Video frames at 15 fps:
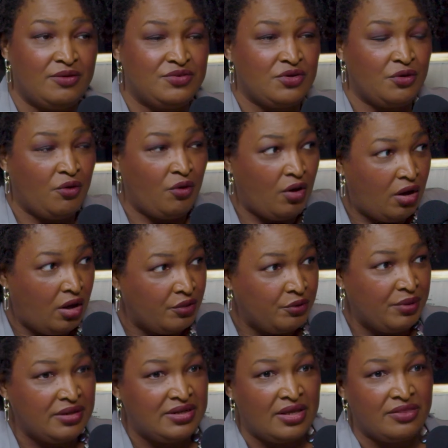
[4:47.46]
So go all the
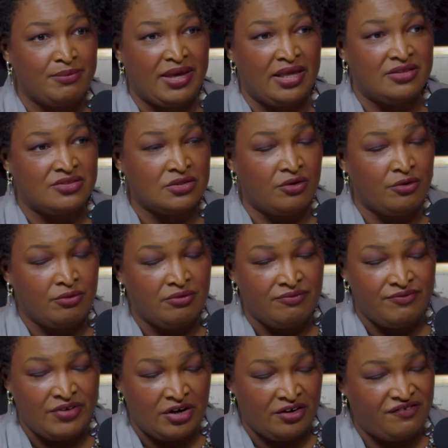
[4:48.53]
way down the ballot. So
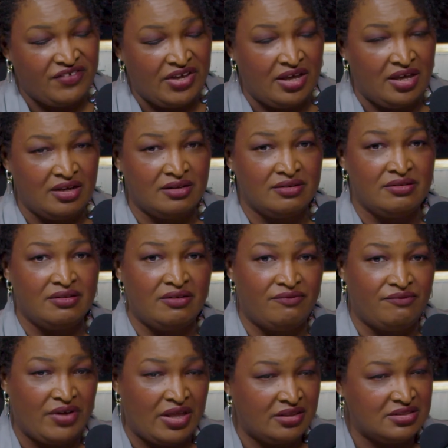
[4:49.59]
verify,
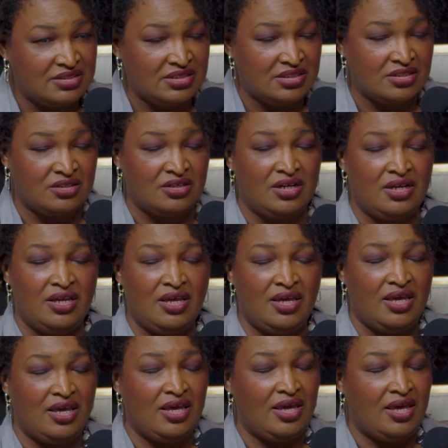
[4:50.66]
volunteer,
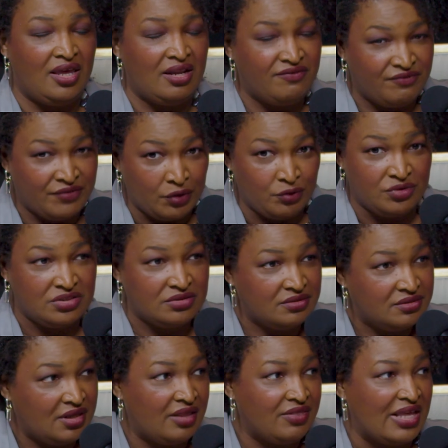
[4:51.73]
and vote.
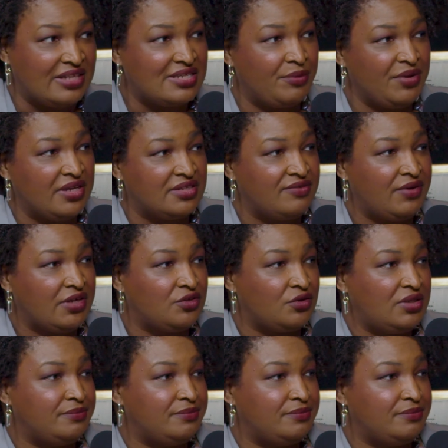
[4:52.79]
And that's how we get to victory.